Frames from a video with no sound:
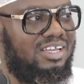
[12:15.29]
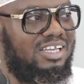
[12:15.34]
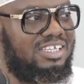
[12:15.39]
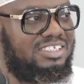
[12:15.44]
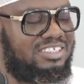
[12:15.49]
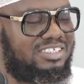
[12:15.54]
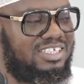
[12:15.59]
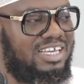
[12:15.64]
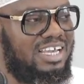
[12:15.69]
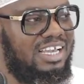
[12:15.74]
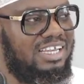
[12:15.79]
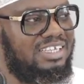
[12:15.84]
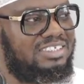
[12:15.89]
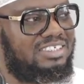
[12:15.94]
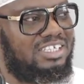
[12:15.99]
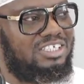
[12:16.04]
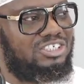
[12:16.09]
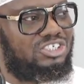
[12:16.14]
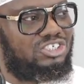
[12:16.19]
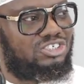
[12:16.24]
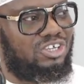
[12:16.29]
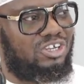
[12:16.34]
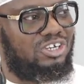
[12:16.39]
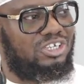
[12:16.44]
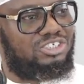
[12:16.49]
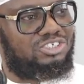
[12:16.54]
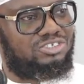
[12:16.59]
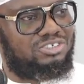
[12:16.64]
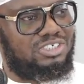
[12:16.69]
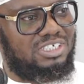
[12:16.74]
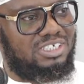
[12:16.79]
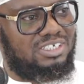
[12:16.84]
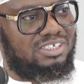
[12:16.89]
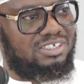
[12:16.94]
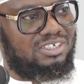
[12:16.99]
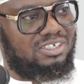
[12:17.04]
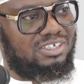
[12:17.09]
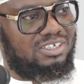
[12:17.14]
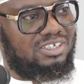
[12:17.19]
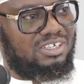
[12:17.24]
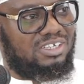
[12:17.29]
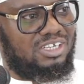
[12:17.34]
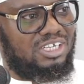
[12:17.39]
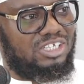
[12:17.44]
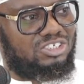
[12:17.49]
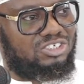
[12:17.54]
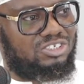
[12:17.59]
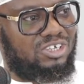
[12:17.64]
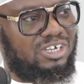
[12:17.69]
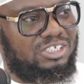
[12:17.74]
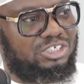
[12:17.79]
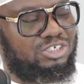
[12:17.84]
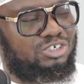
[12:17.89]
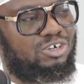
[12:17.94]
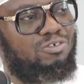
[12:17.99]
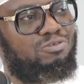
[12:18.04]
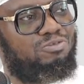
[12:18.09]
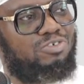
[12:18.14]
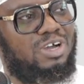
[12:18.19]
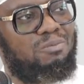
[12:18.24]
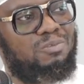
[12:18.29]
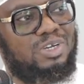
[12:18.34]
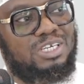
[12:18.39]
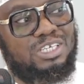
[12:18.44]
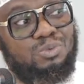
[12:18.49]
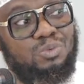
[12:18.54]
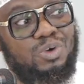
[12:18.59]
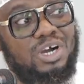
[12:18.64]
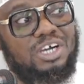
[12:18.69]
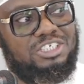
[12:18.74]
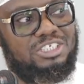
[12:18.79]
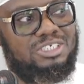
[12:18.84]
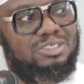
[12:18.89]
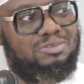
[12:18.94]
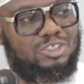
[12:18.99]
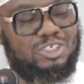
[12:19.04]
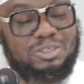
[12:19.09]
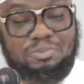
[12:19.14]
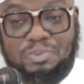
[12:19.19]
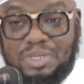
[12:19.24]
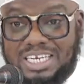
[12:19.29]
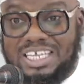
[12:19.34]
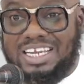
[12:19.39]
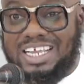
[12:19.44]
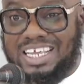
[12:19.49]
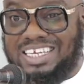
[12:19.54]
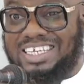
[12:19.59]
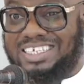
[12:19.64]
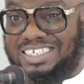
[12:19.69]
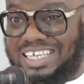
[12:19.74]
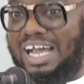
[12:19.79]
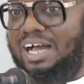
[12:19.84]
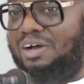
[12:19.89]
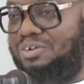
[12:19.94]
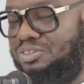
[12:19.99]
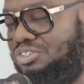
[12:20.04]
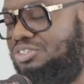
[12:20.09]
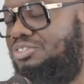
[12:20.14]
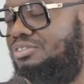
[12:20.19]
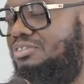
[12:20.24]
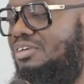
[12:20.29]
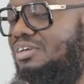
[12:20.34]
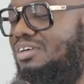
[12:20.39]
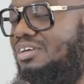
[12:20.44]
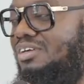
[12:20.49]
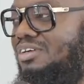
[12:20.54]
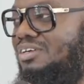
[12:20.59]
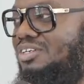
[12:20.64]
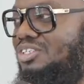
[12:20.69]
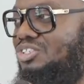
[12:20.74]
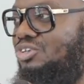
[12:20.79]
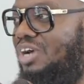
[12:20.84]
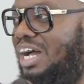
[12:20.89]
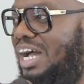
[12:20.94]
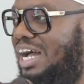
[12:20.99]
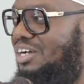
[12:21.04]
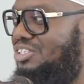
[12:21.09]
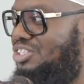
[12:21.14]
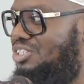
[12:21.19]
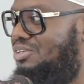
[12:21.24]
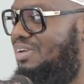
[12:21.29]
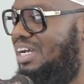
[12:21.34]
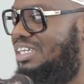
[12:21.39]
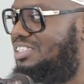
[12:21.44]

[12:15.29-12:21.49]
He stays in solitary, in solitary confinement when he worships, meaning in his house. So house